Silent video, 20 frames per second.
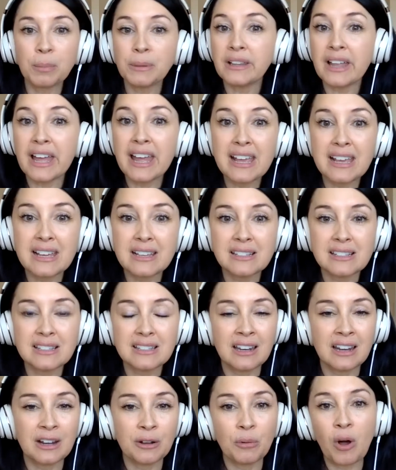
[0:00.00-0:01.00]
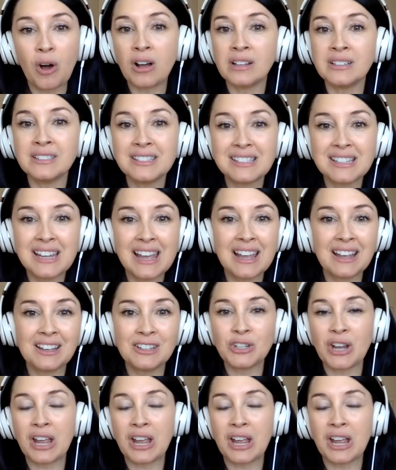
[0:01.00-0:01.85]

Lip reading: plays, on stage